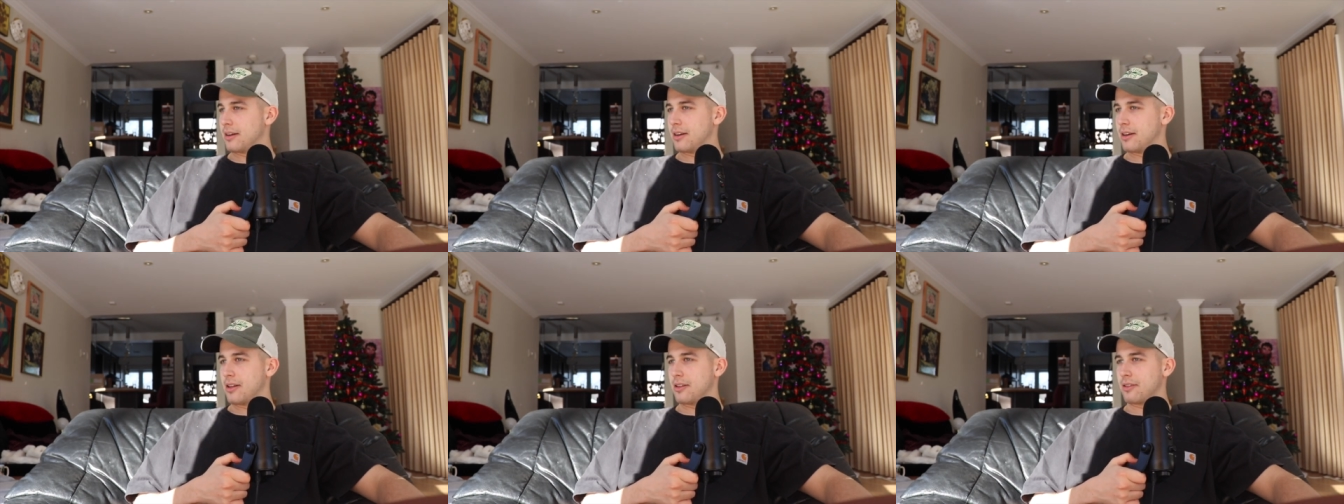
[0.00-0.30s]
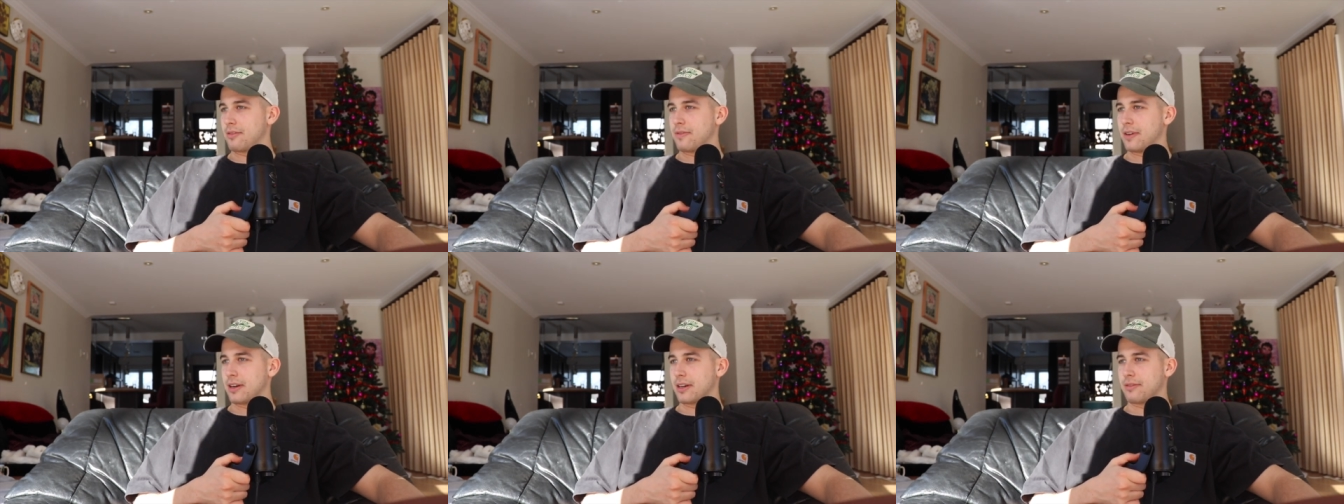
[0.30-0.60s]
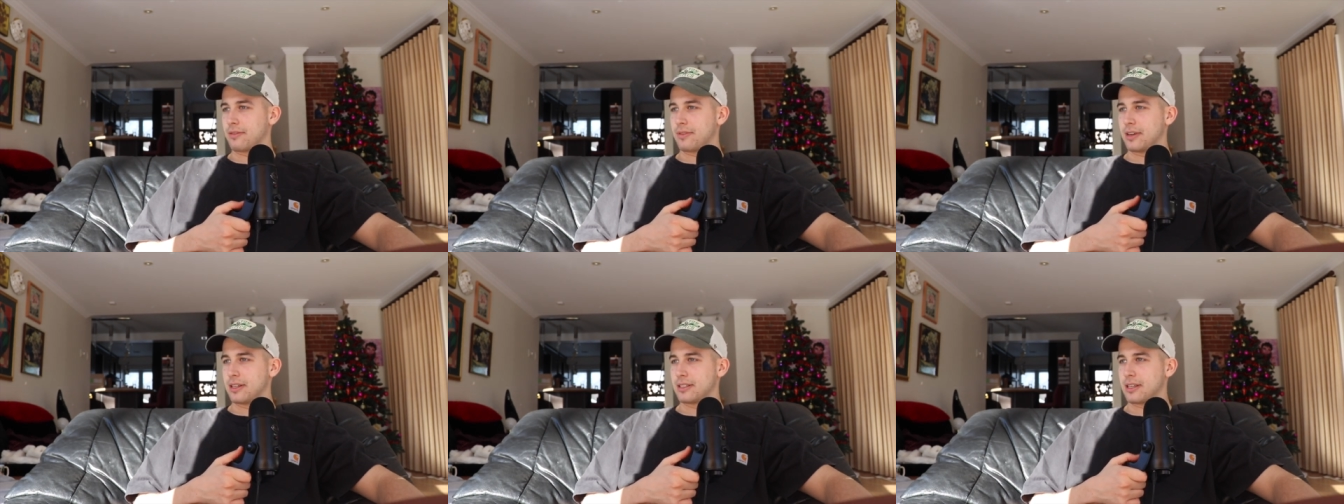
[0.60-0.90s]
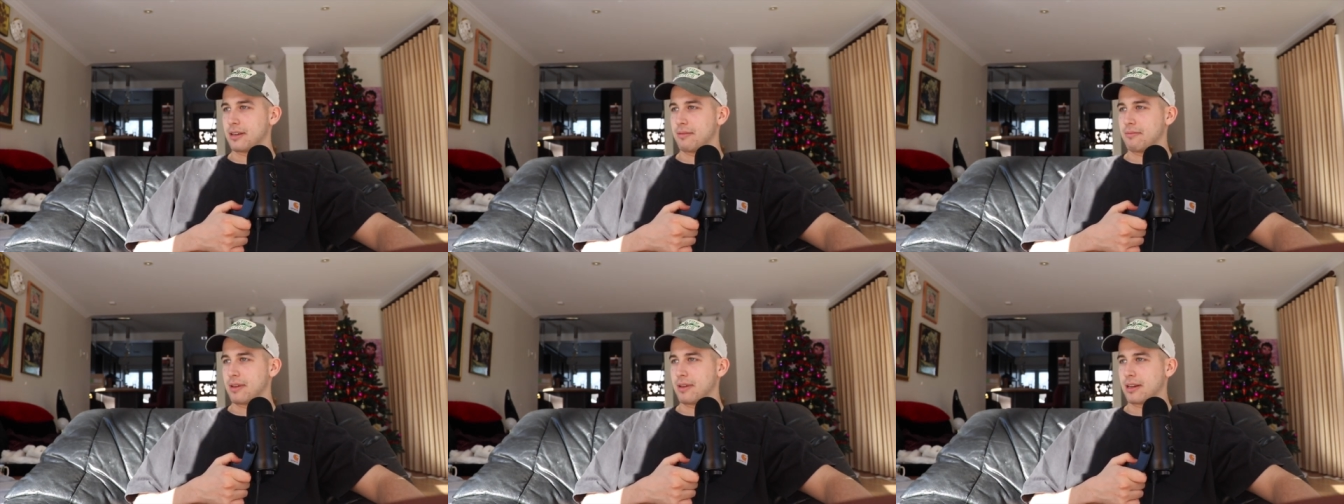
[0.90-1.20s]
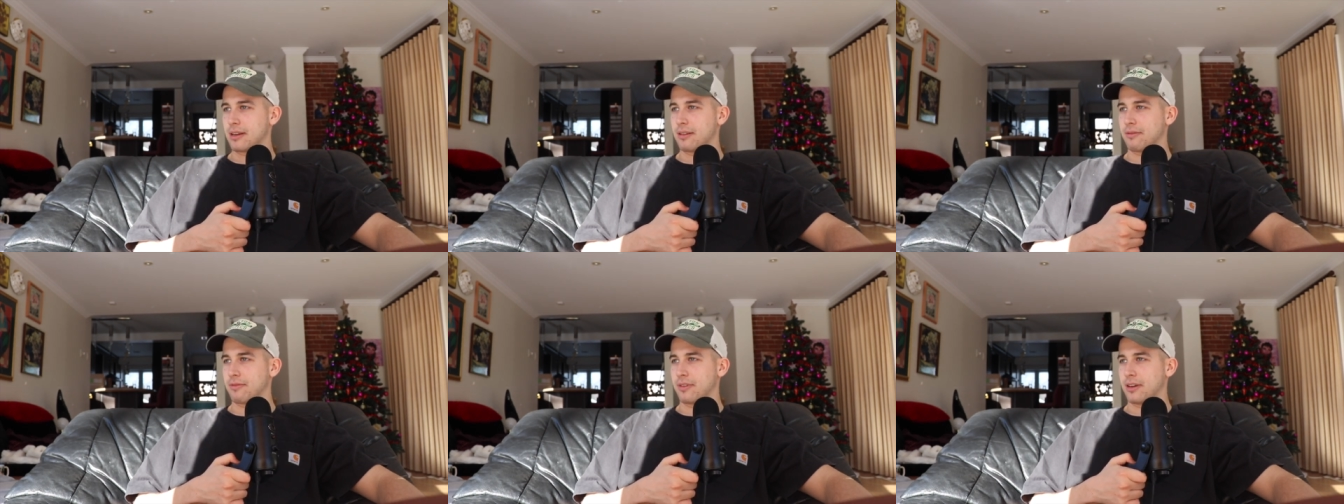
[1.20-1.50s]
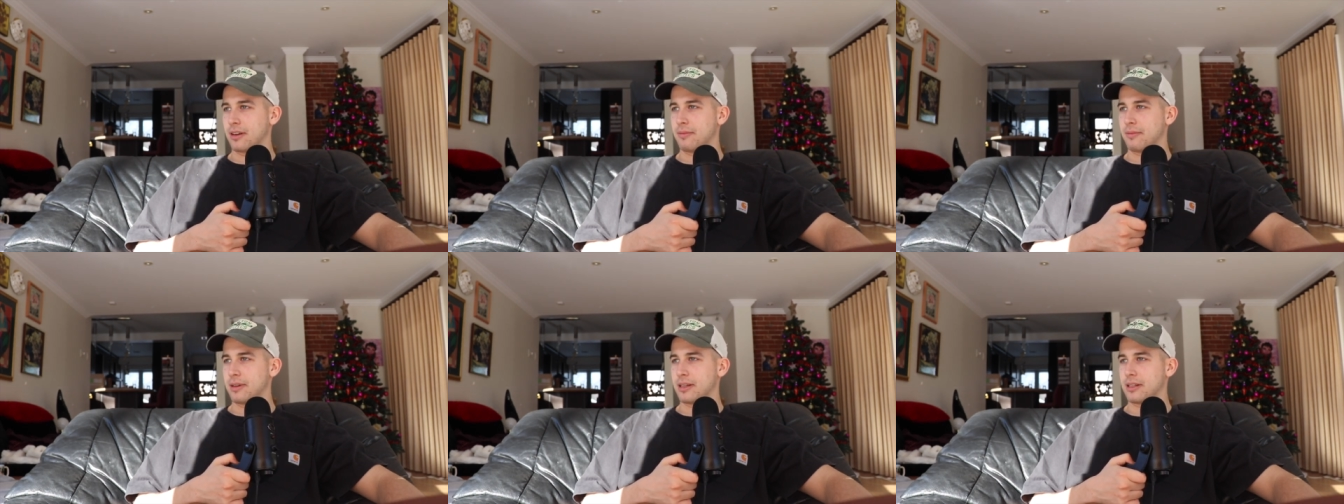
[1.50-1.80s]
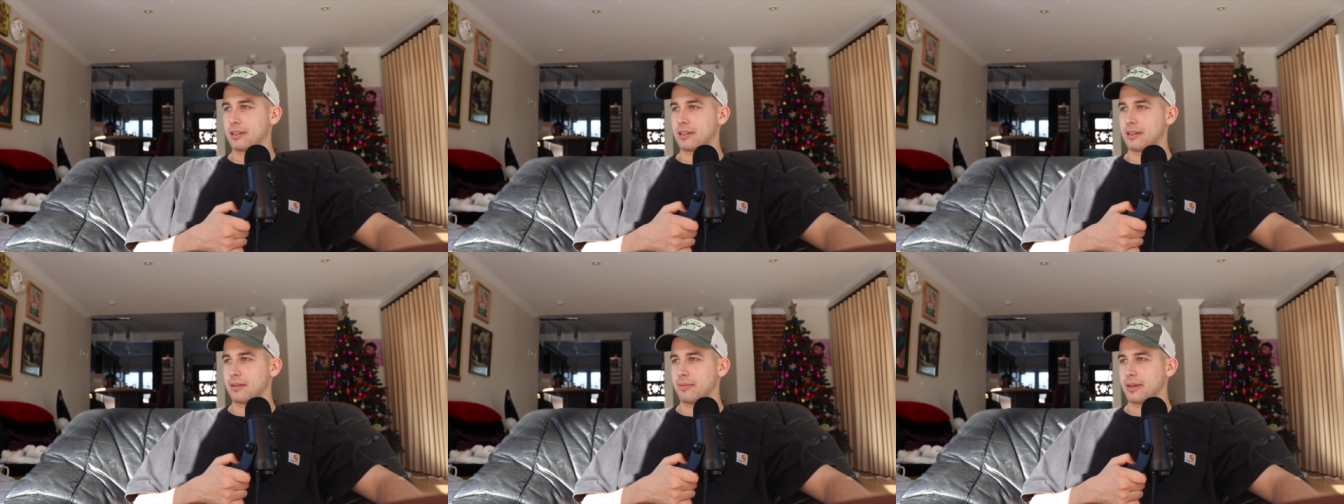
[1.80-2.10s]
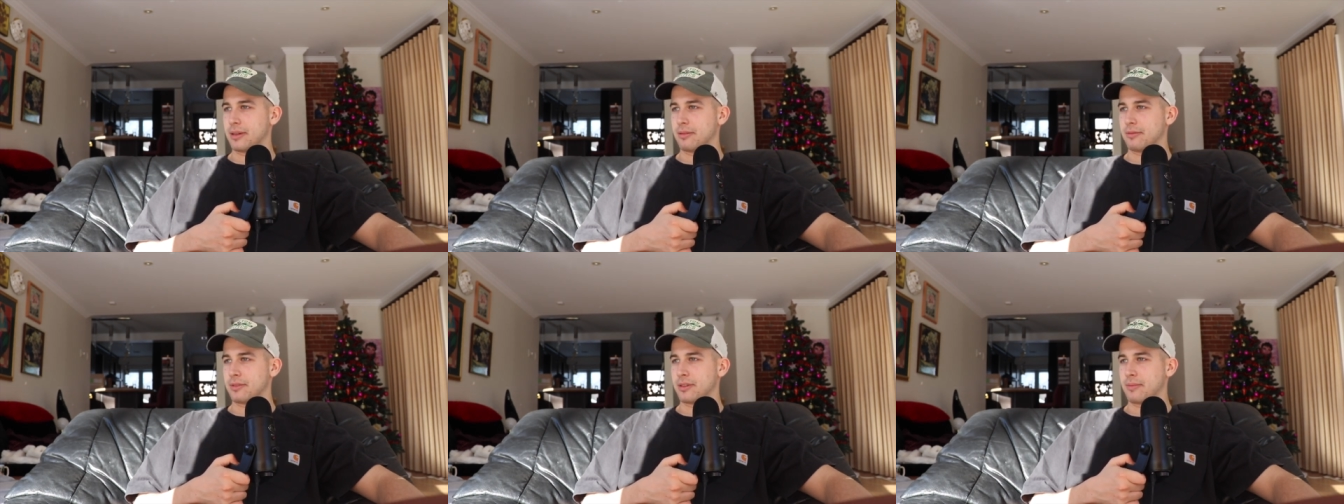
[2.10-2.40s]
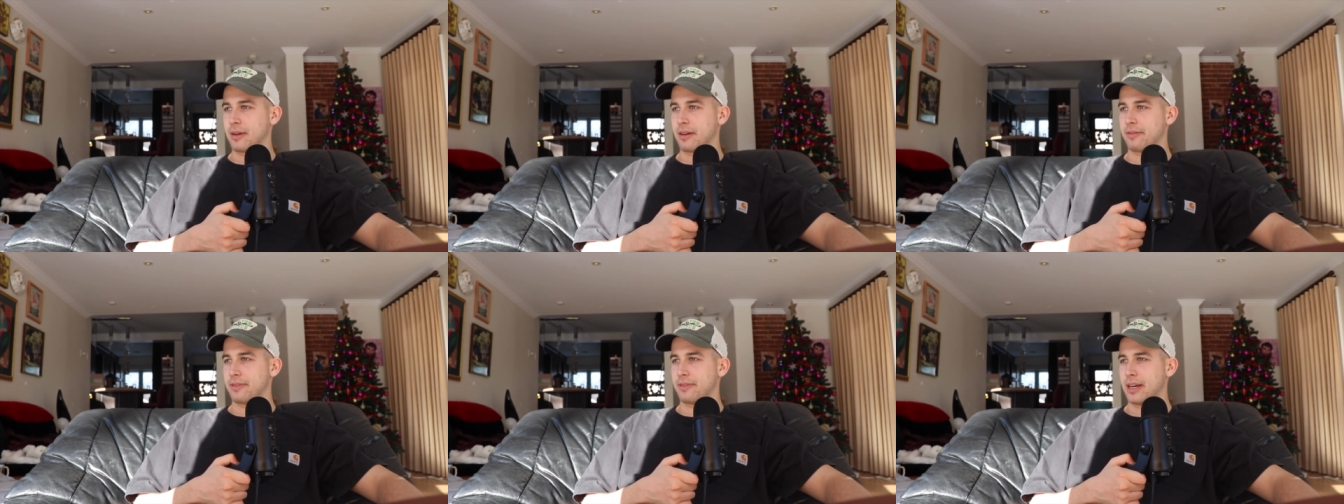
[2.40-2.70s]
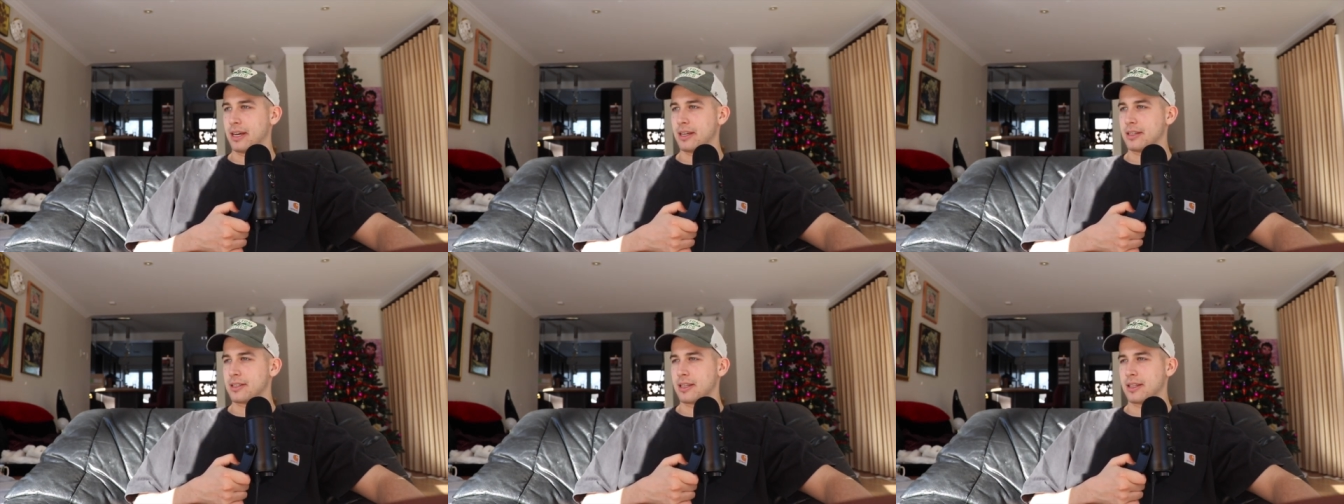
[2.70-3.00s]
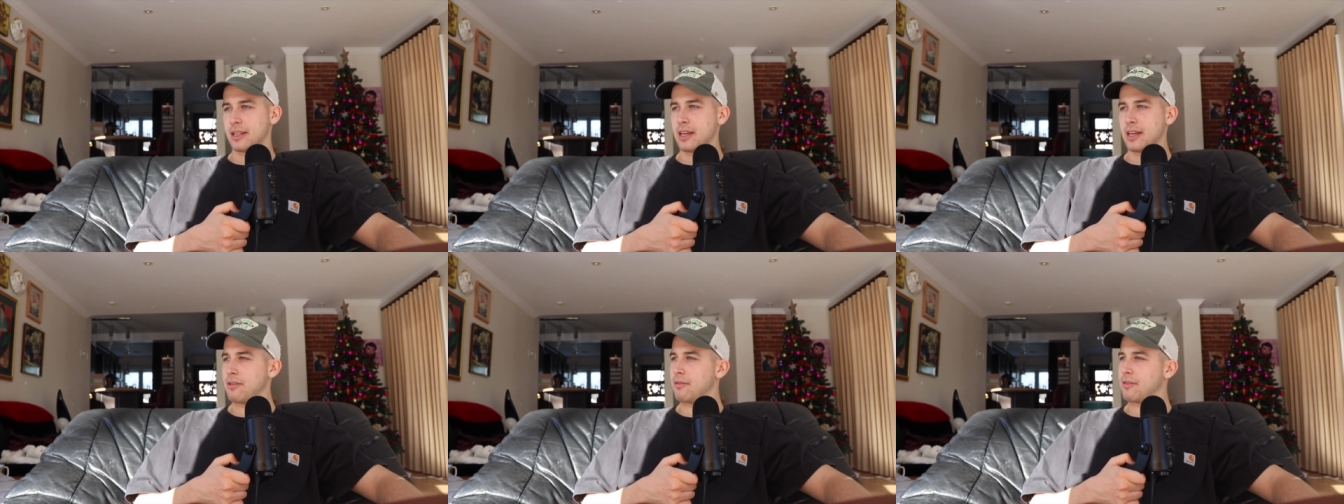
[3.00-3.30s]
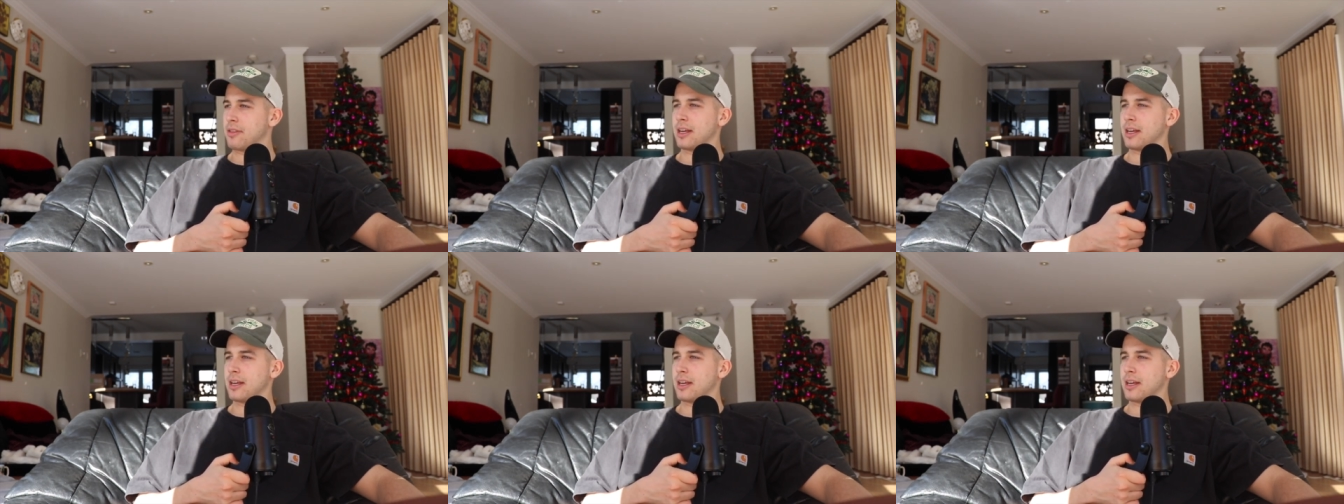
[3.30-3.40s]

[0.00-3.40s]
and all her fucking friends keep making fun of me a little bit to my face. And they don't